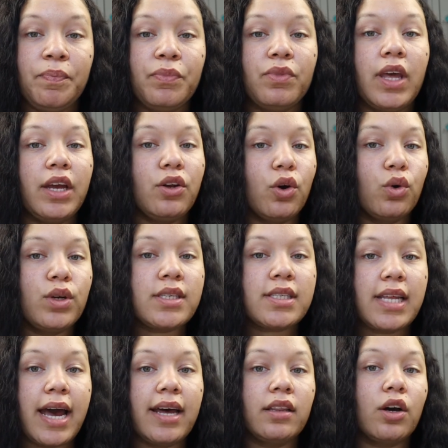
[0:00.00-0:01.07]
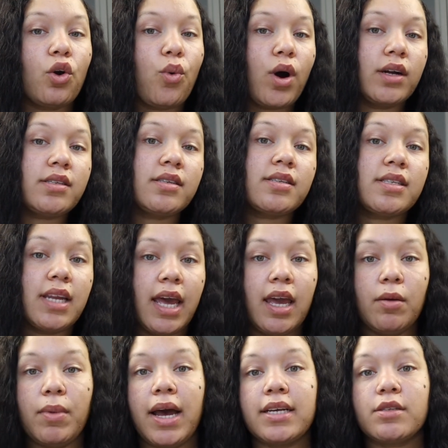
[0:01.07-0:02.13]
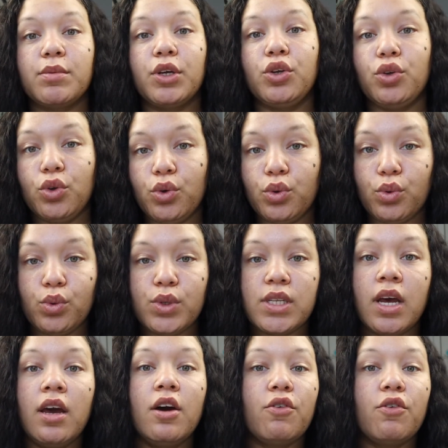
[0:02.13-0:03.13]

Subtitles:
They noticed that LaQuanta's name has been used